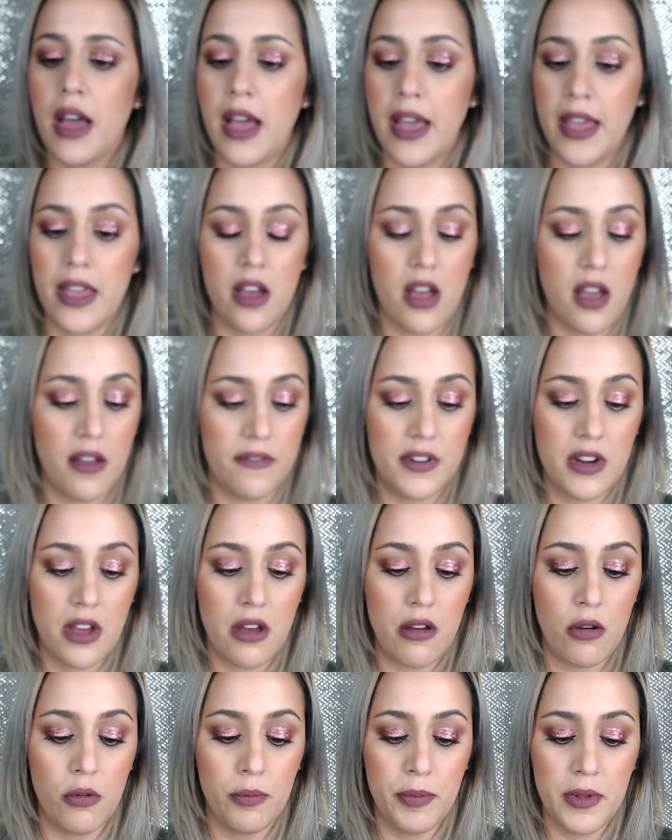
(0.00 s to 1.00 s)
I have
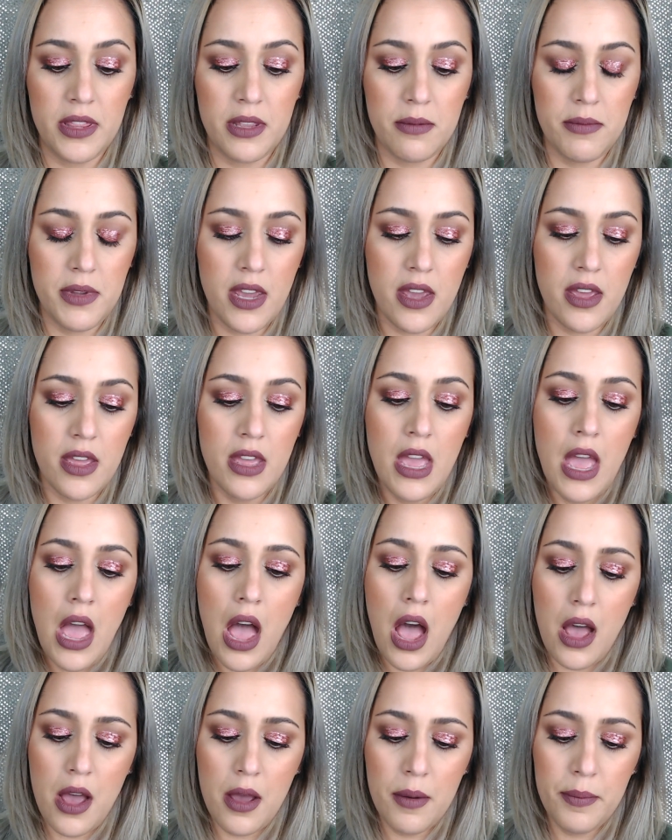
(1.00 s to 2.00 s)
not opened them yet,
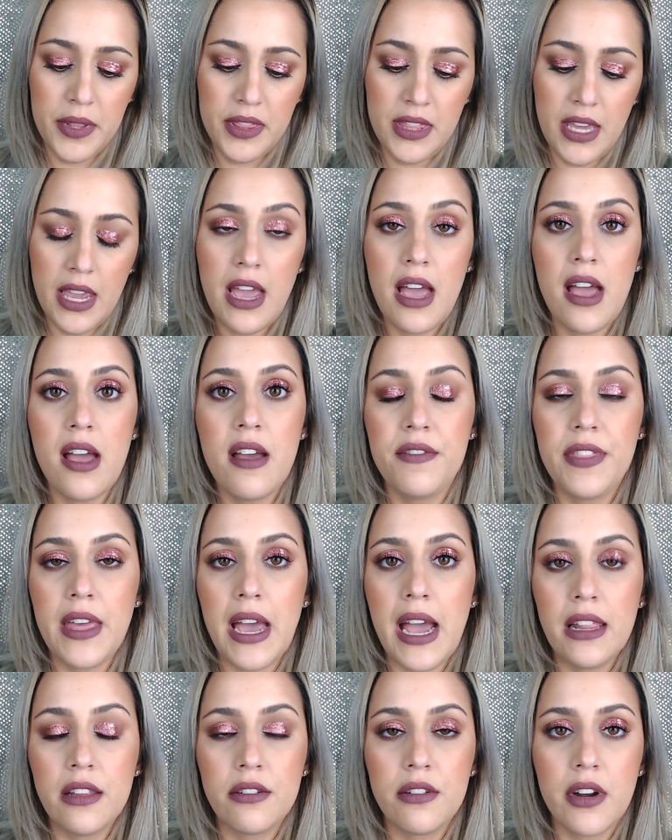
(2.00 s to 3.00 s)
but they have the
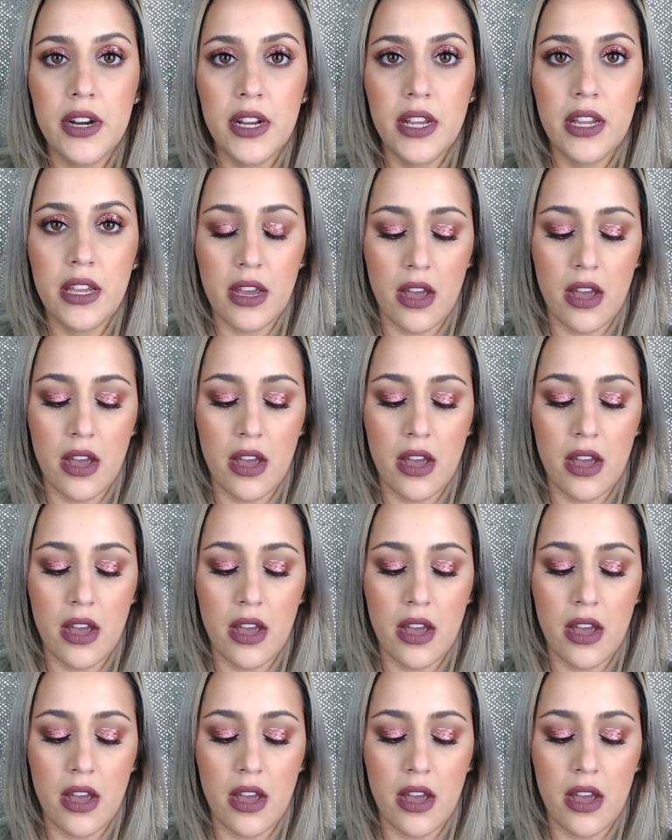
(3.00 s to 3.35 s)
hyaluronic